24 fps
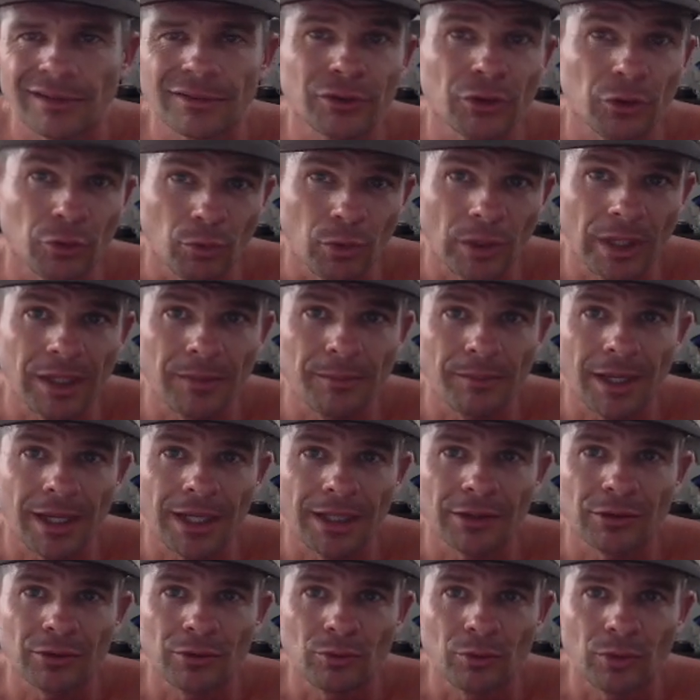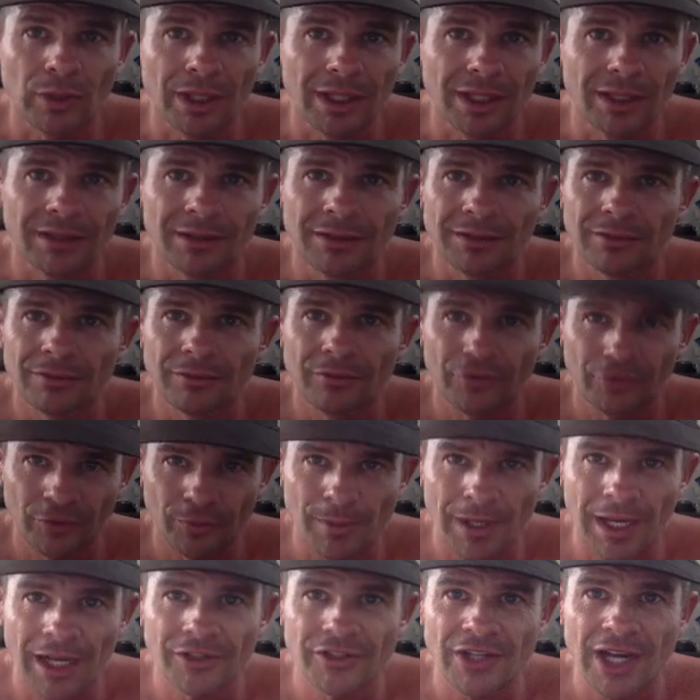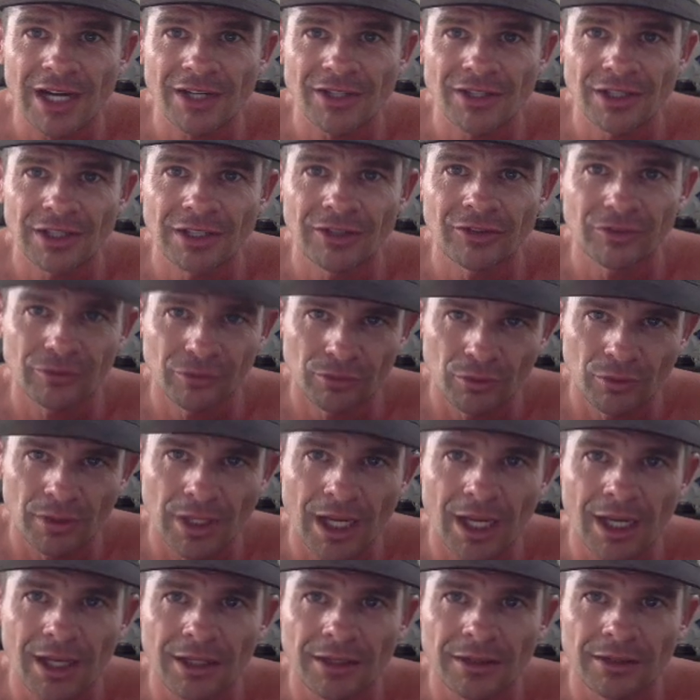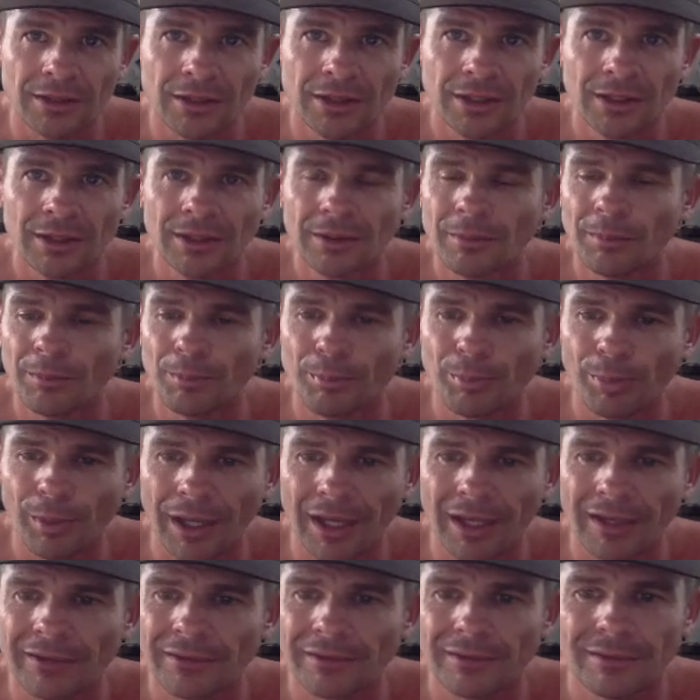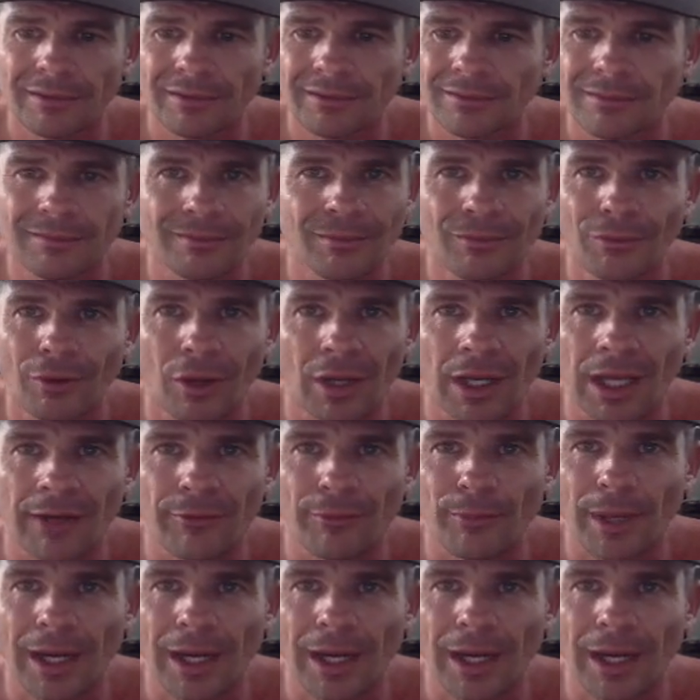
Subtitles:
good win, mate, good win. Smart tactics, good head, but not enough